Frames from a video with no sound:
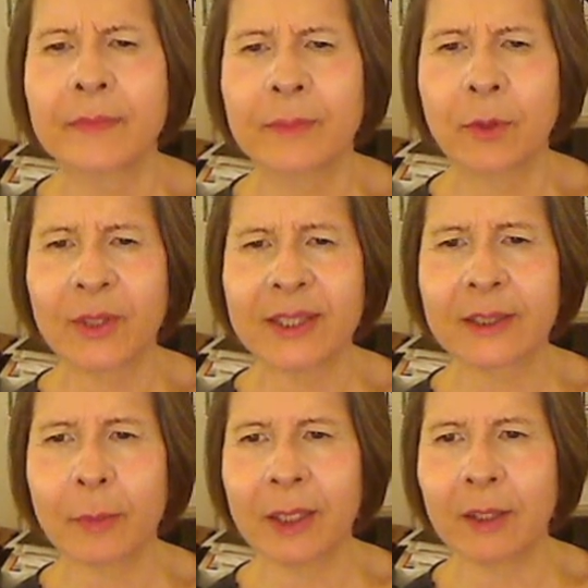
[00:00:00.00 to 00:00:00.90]
Boy, this is
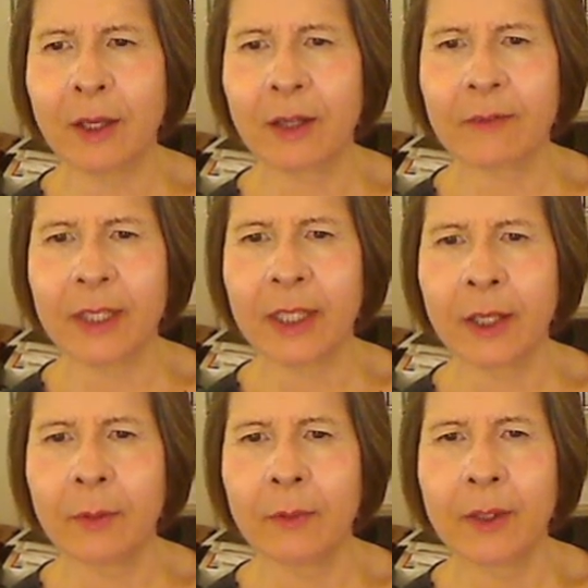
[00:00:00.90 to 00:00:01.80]
gonna be a long
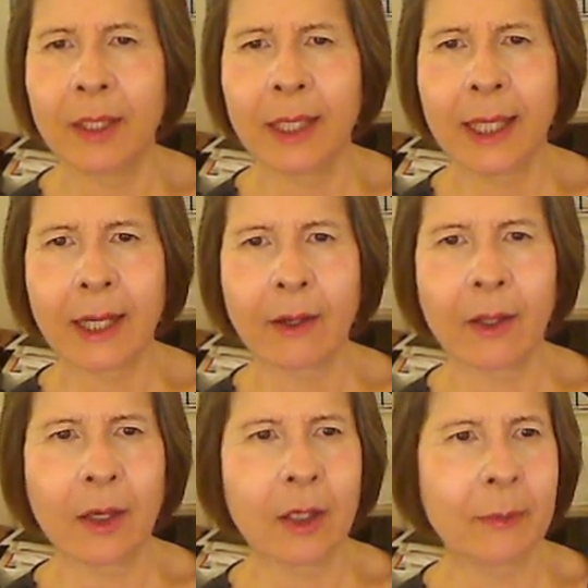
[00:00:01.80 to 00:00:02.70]
video. How
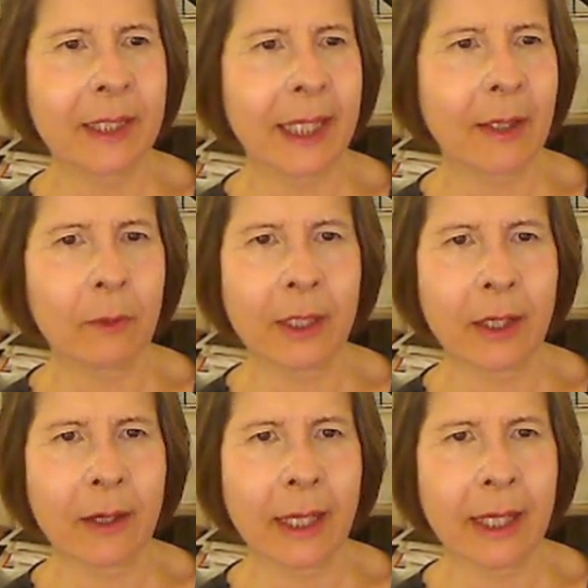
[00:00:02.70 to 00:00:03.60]
long are we now? We
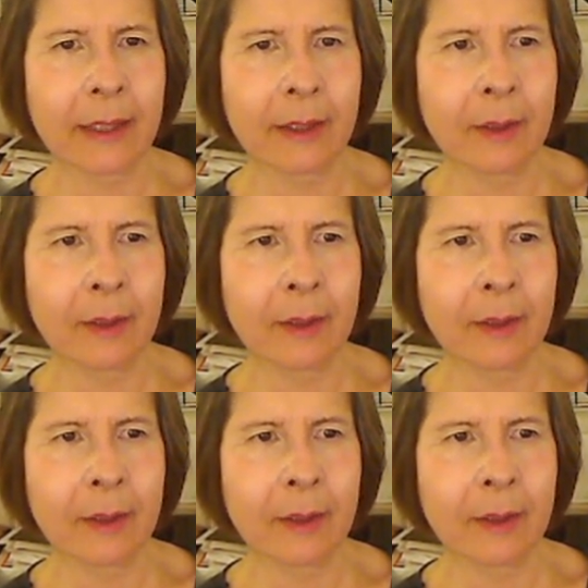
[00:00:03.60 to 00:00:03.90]
are at